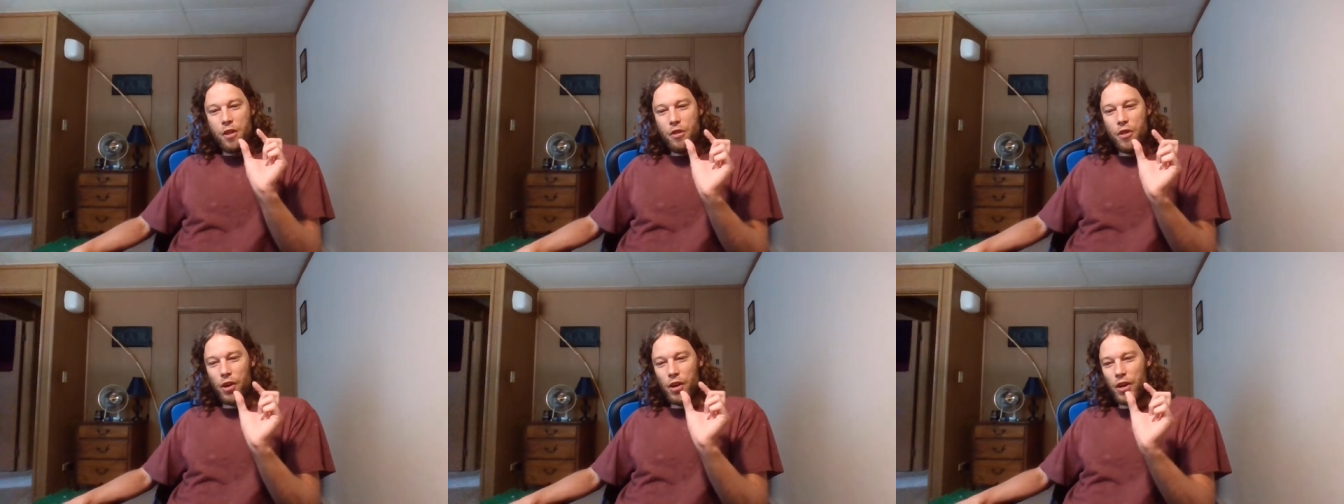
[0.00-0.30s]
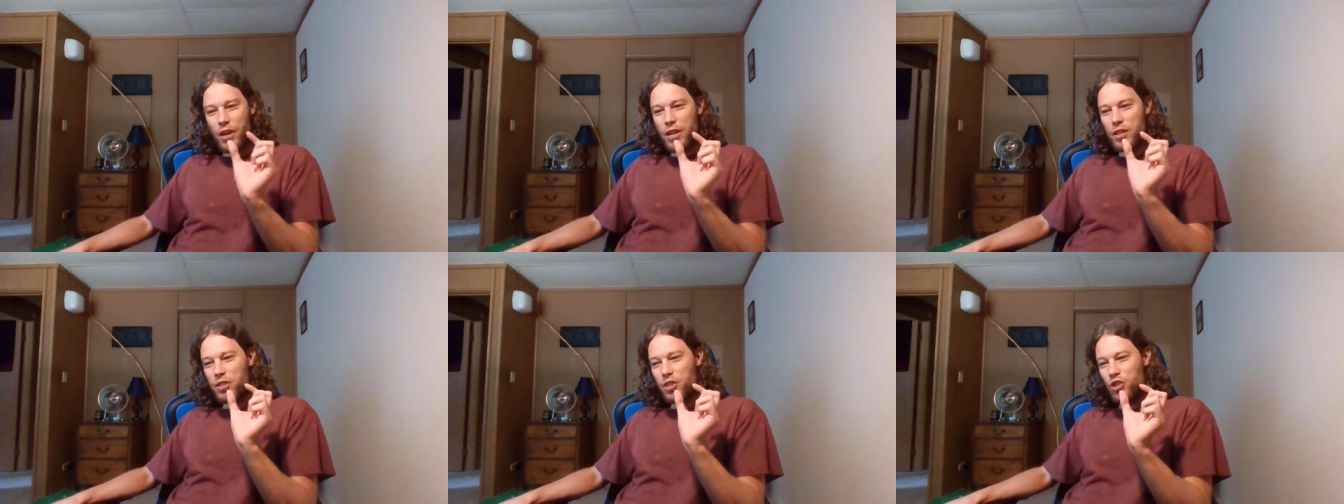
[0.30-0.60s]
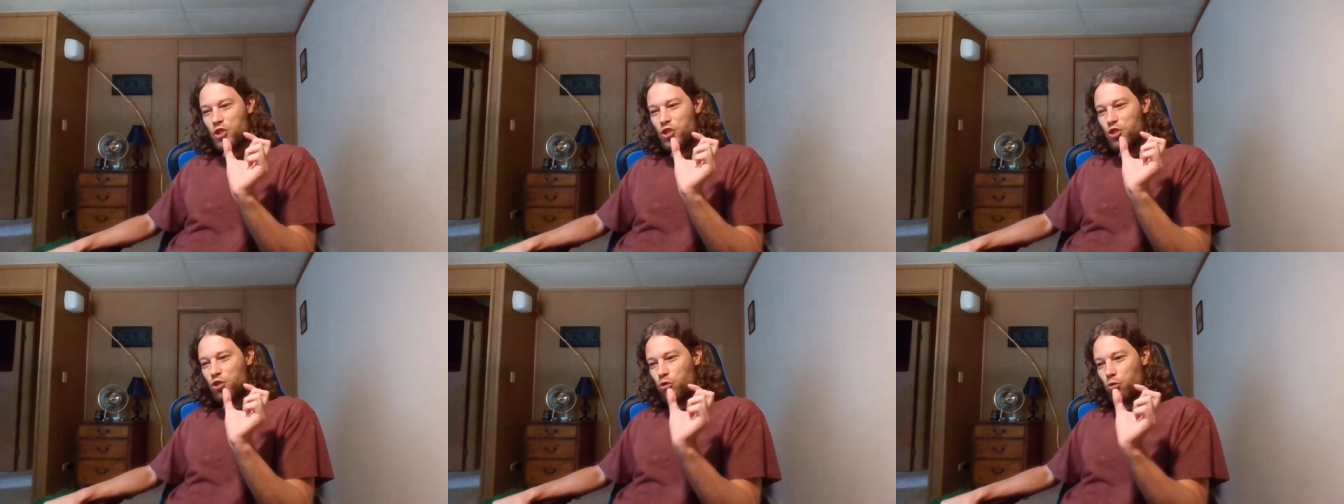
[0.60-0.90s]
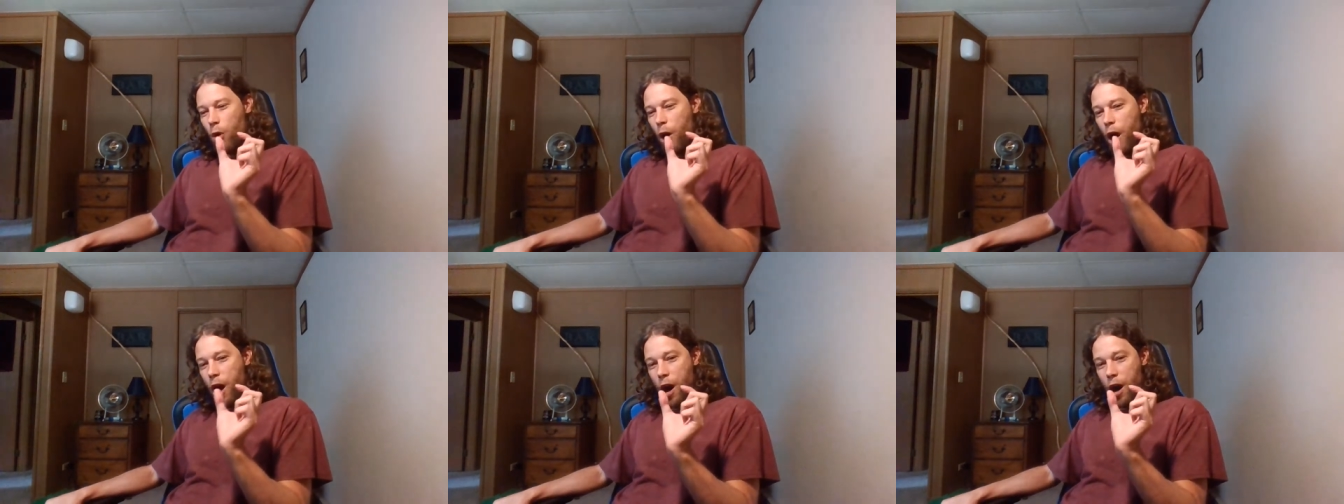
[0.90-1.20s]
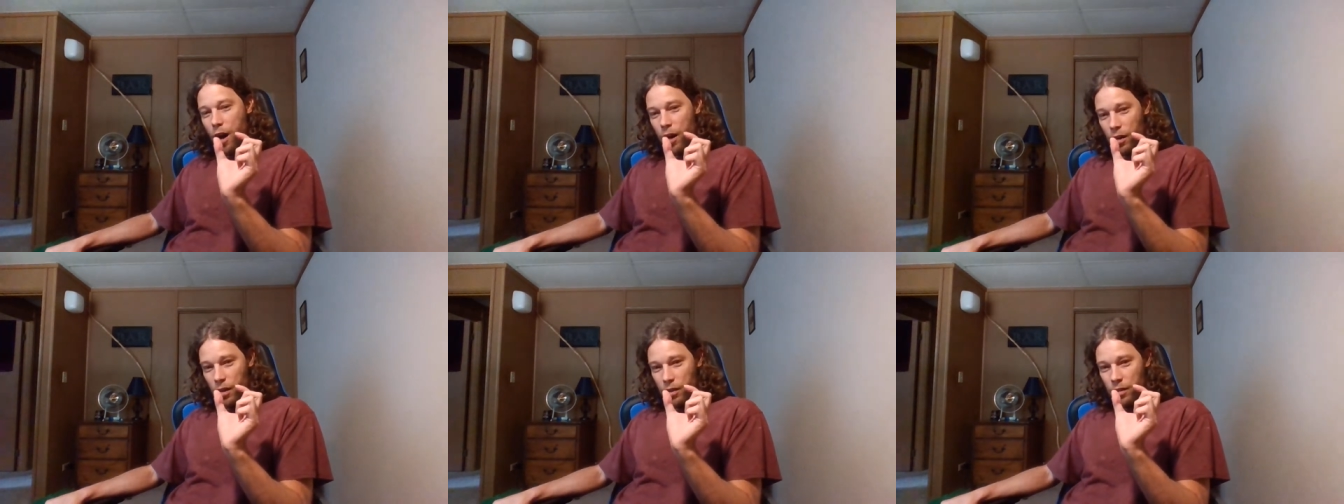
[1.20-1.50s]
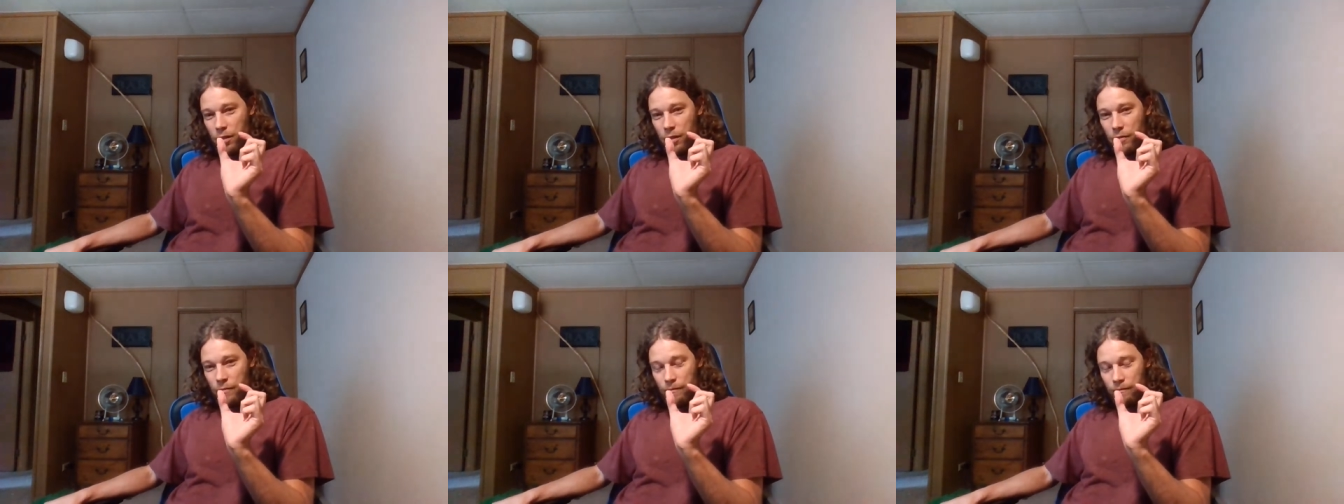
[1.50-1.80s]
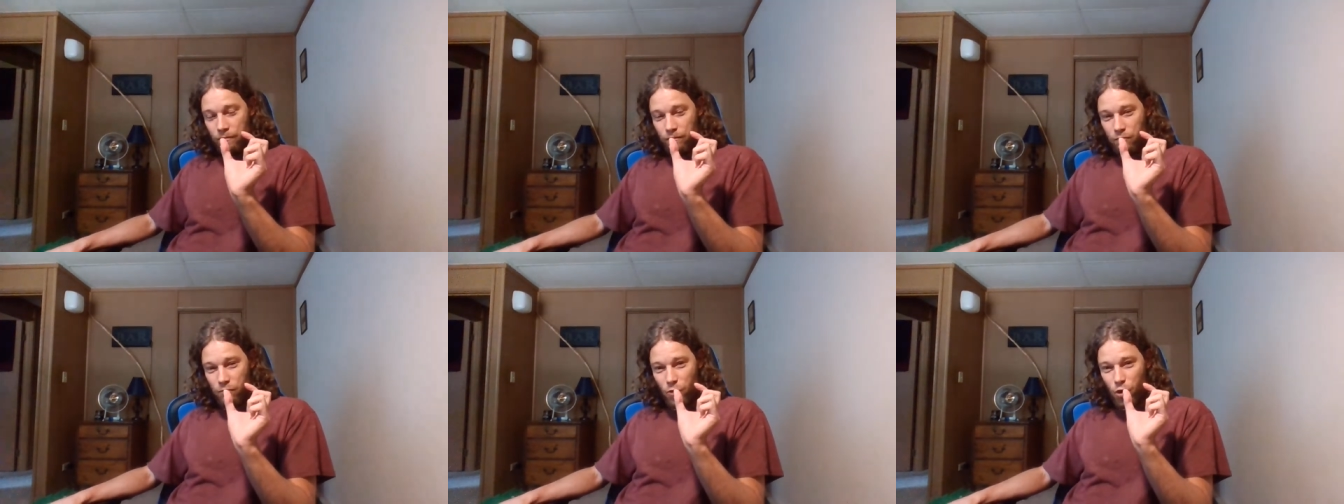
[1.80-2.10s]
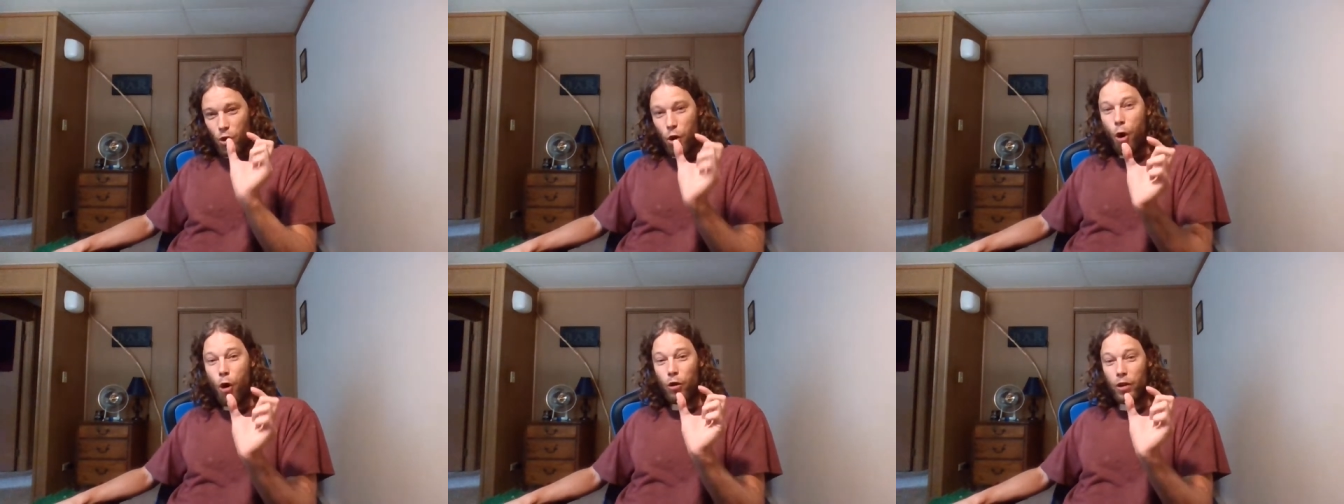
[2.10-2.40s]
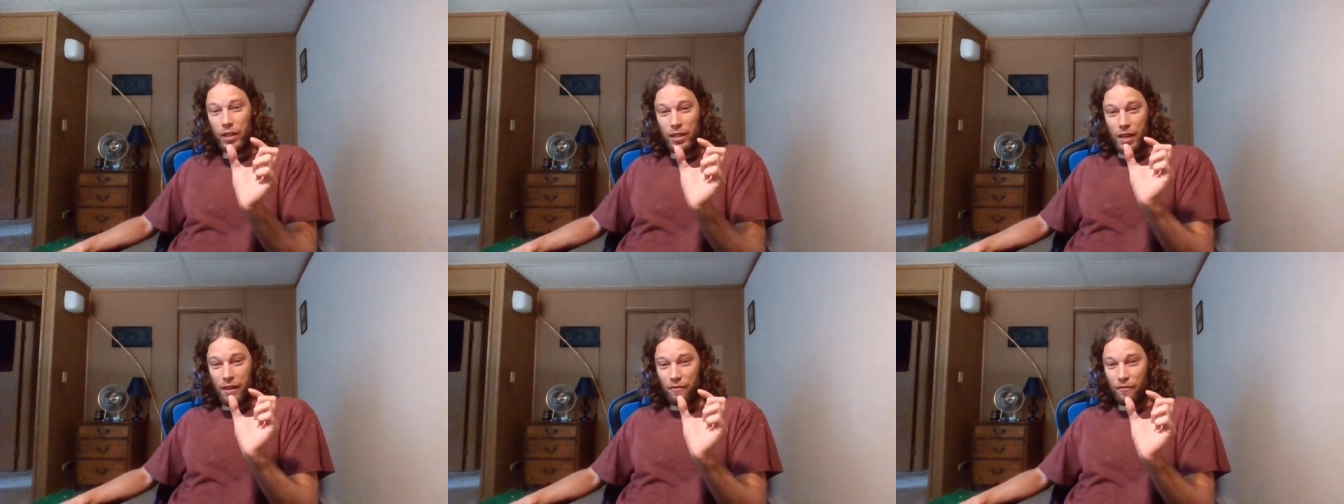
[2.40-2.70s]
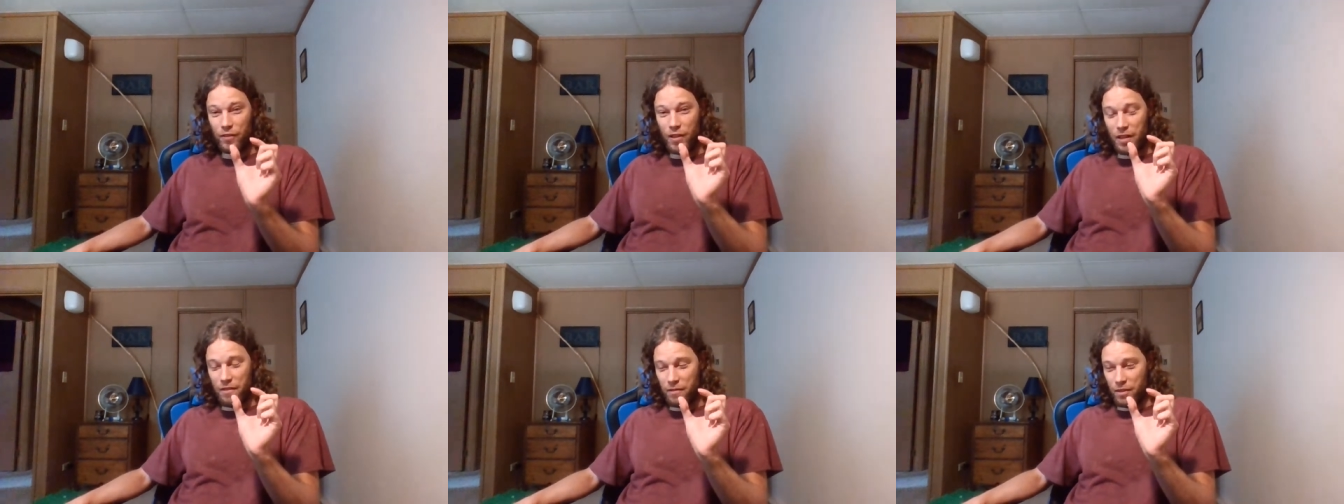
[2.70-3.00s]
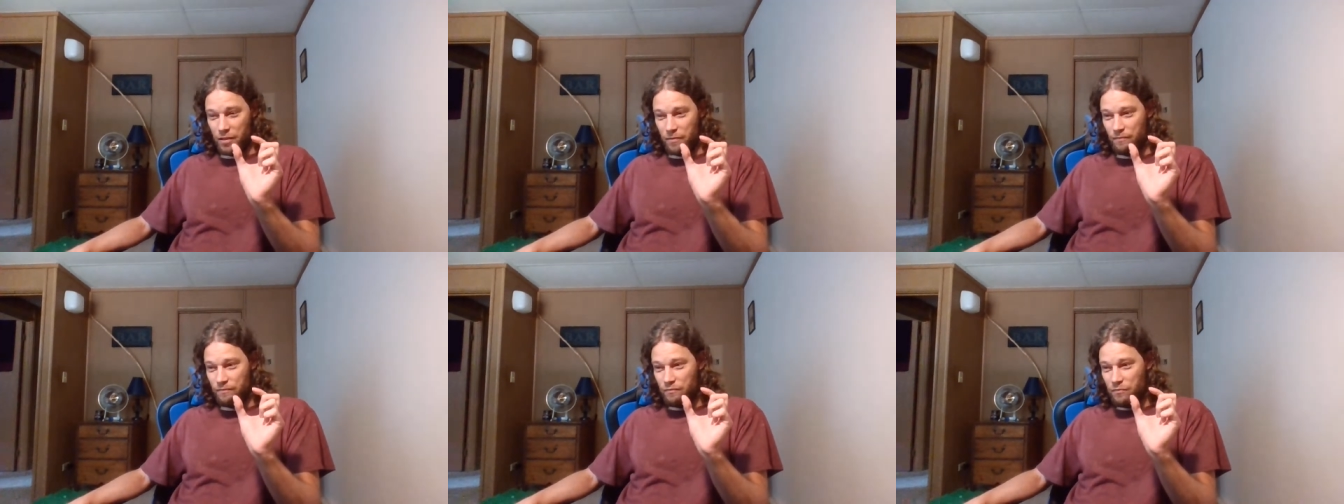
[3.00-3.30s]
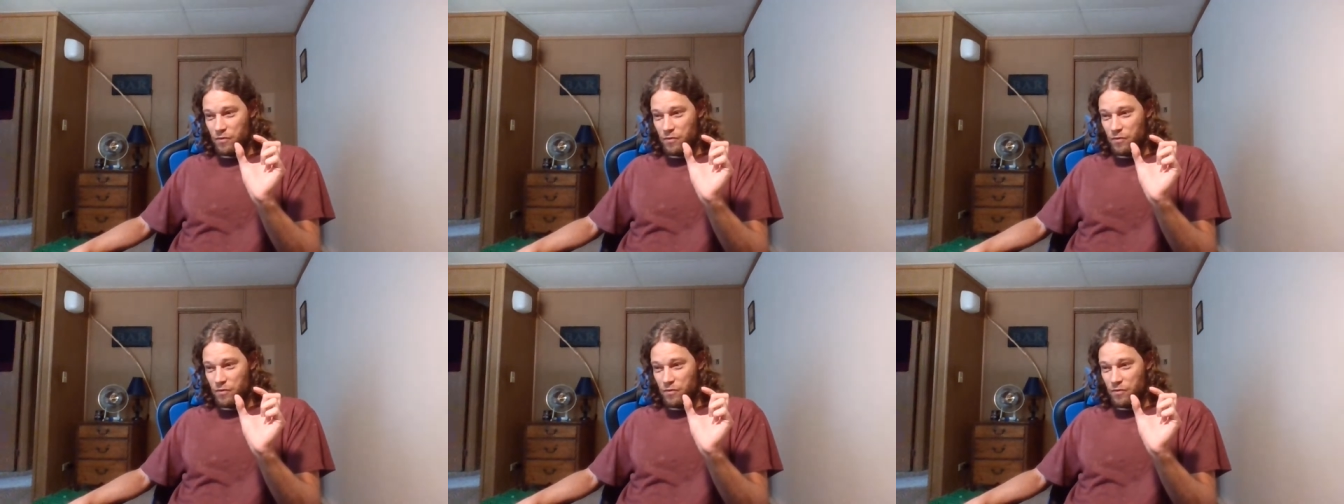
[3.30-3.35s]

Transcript: there is a strong coconut flavor.